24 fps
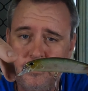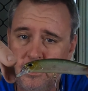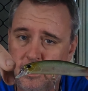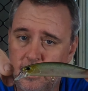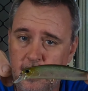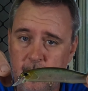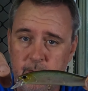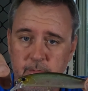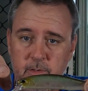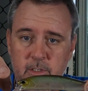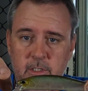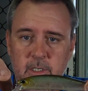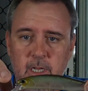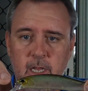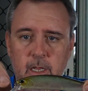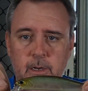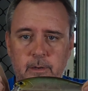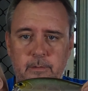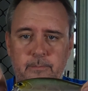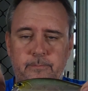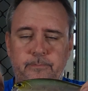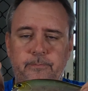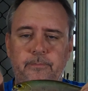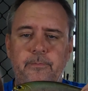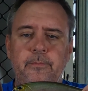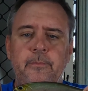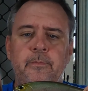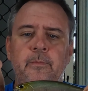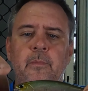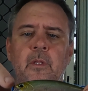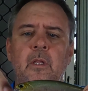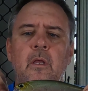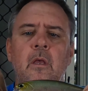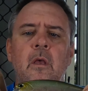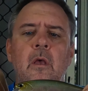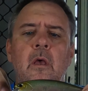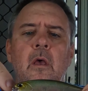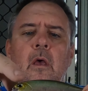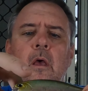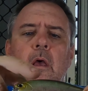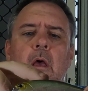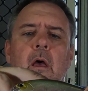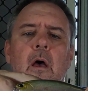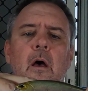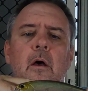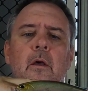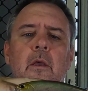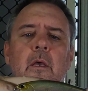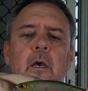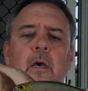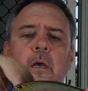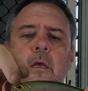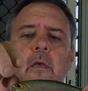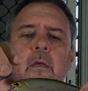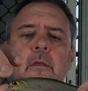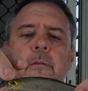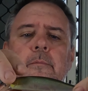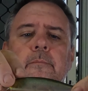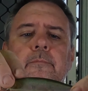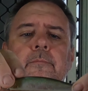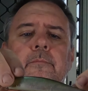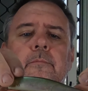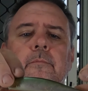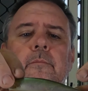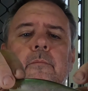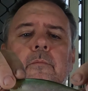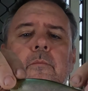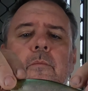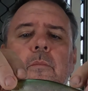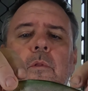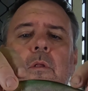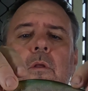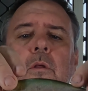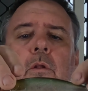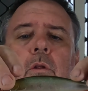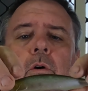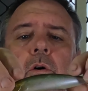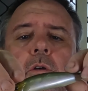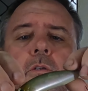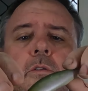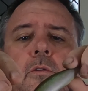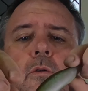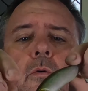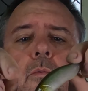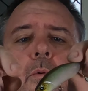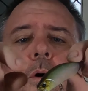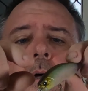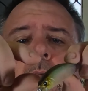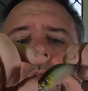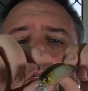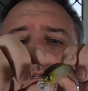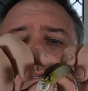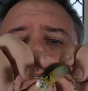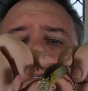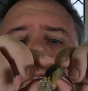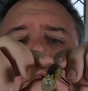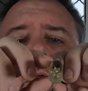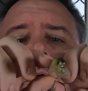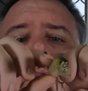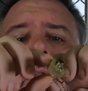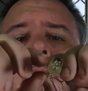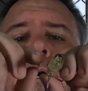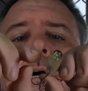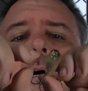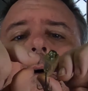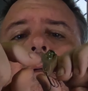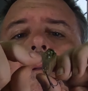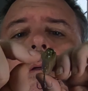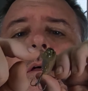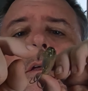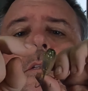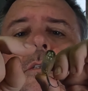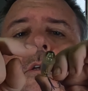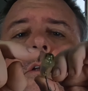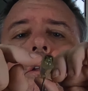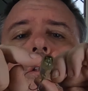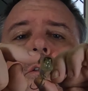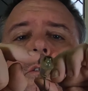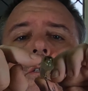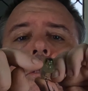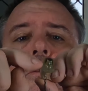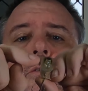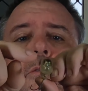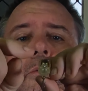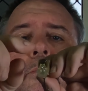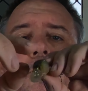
I can't even say it. Okay, a nice little one, slender, and it's got a little